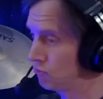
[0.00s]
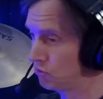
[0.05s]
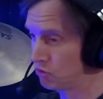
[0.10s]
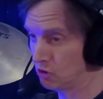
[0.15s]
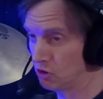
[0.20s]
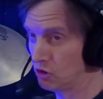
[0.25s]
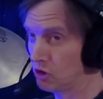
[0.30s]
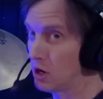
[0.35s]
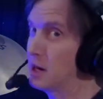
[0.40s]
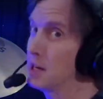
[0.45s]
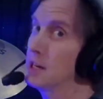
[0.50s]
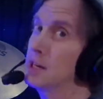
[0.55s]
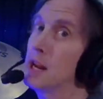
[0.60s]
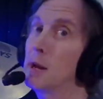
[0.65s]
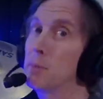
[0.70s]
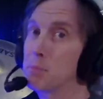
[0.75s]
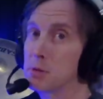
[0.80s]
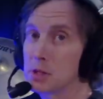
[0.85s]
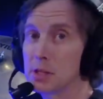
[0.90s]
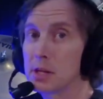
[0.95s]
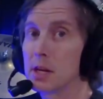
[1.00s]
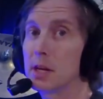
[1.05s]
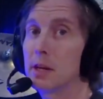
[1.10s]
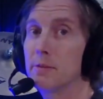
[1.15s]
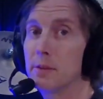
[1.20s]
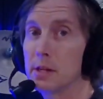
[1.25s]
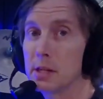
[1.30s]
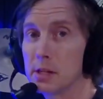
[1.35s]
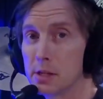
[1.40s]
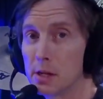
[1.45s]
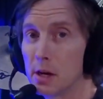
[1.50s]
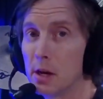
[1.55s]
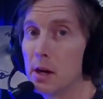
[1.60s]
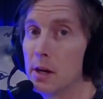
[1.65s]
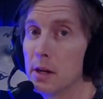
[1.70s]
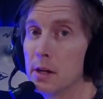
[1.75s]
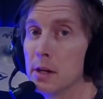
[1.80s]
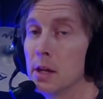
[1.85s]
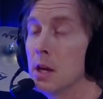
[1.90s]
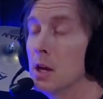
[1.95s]
98% of it
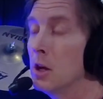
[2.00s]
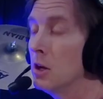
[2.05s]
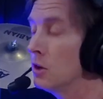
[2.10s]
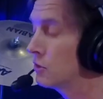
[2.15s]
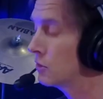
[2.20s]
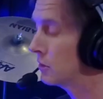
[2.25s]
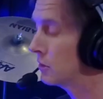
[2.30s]
done so